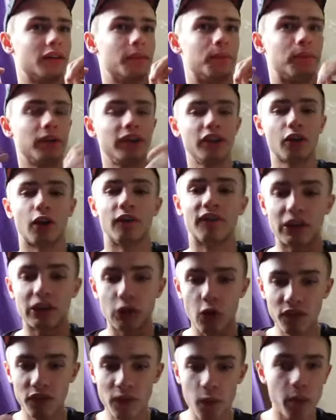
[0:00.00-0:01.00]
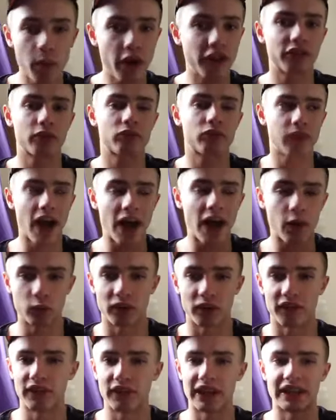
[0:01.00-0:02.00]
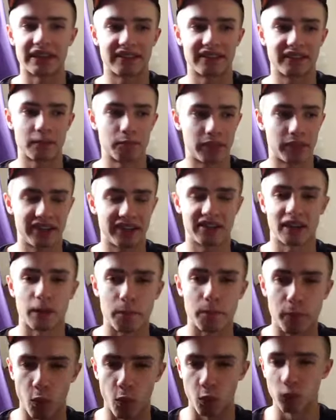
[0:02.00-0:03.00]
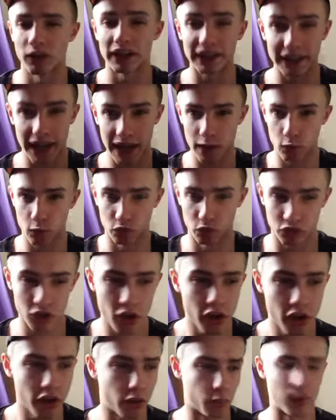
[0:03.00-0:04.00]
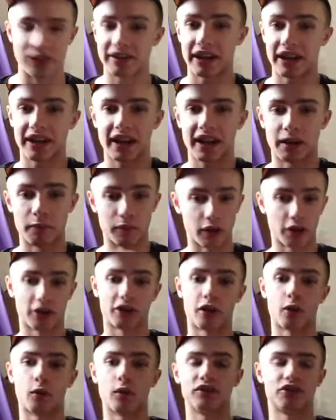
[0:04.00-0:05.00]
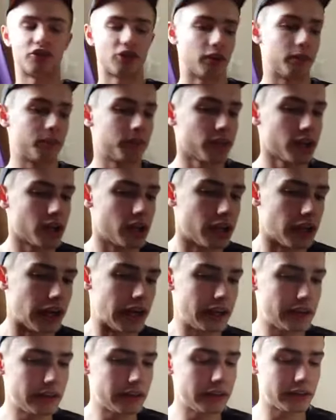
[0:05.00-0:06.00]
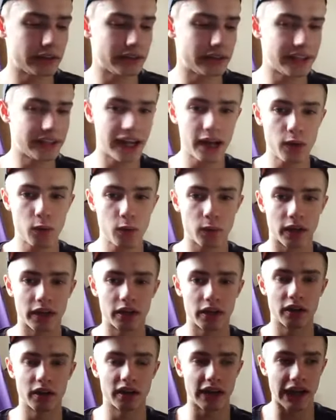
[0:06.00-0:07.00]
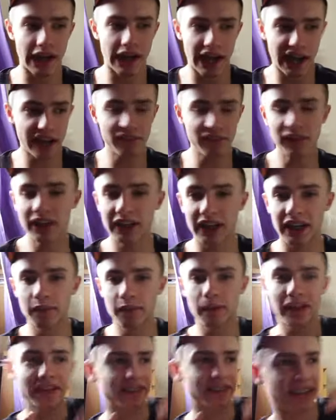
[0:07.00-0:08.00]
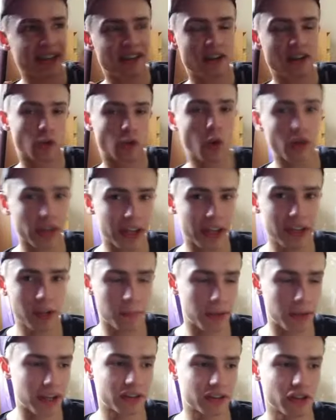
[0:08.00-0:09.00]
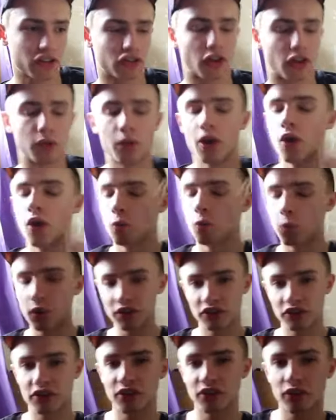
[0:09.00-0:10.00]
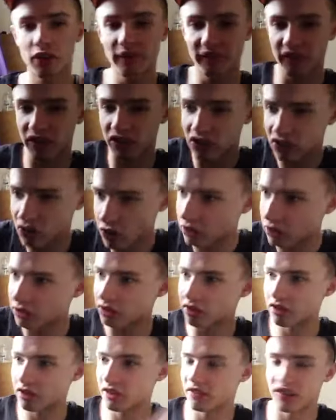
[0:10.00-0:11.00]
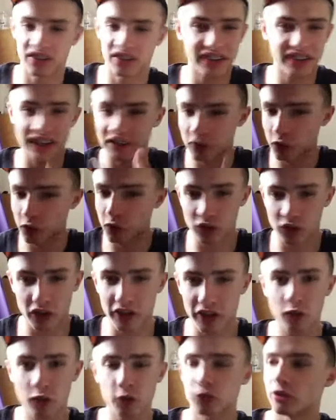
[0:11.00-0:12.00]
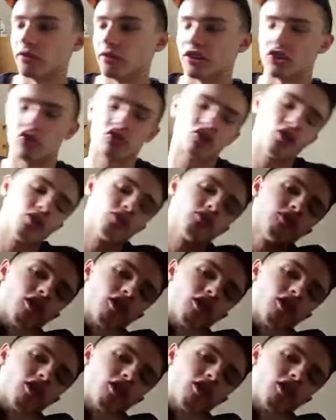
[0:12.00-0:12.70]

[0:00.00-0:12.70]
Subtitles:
But there's other words around the simplistic, boring nouns, which again I'm going to go on to. Now, having an emaciated dog in the picture. So once you've done the cyclical cycle, so the sun